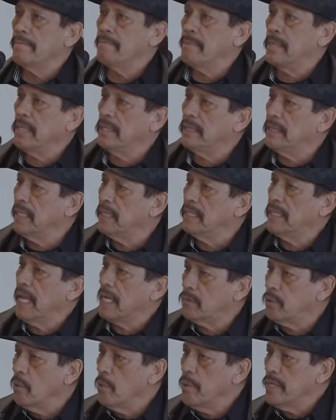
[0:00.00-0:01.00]
because
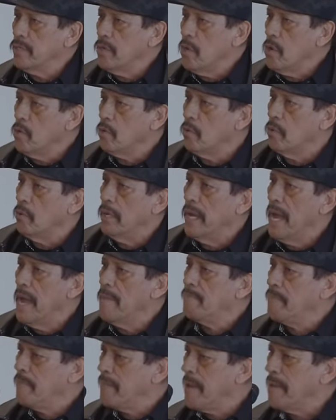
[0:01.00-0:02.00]
that's what we do.
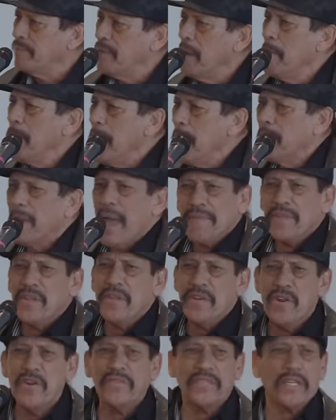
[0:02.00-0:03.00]
And some people have
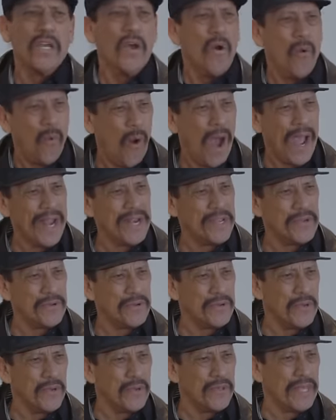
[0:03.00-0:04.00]
the nerve. Why do
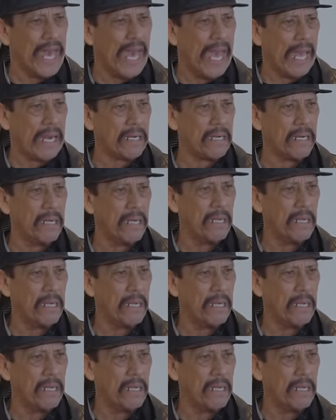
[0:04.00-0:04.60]
you do that?